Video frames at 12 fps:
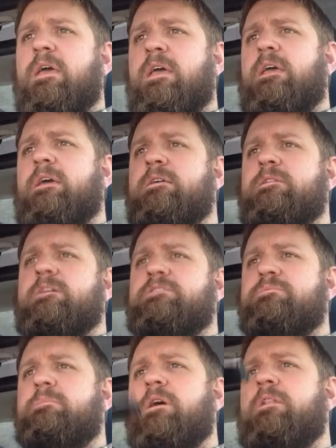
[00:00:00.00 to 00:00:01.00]
And
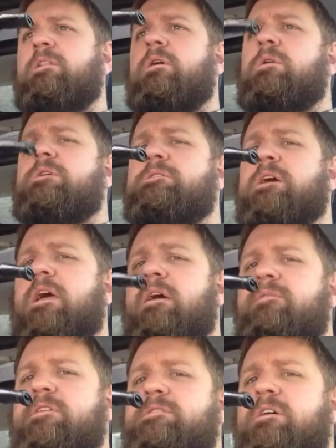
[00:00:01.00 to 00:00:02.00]
as you might notice, I
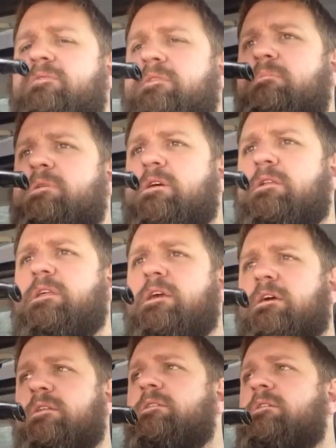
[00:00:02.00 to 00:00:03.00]
have a softy bit on the
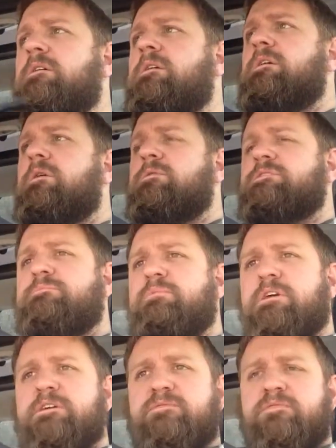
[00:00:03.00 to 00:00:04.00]
end, which is
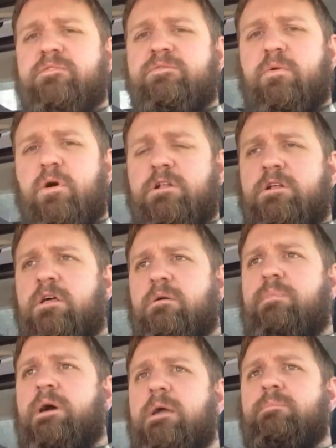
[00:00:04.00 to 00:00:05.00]
because for a
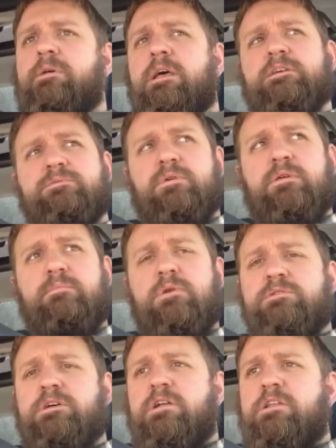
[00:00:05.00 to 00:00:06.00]
$400 pipe, it has one of the
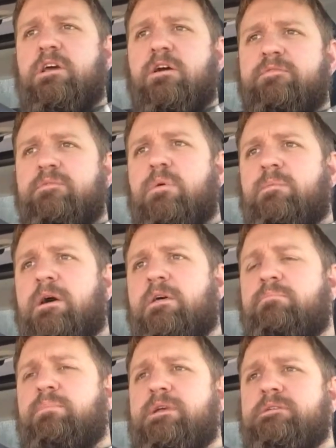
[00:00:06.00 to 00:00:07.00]
most uncomfortable
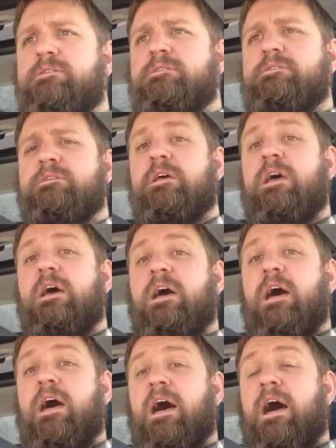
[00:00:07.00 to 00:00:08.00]
mouthpieces
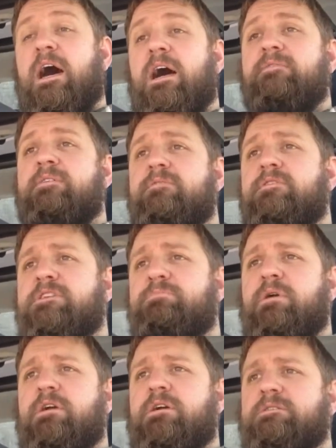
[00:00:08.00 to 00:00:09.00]
I've ever
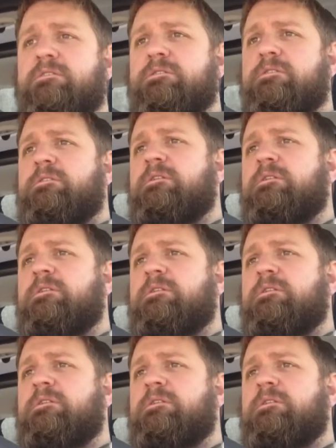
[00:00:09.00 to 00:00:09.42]
experienced.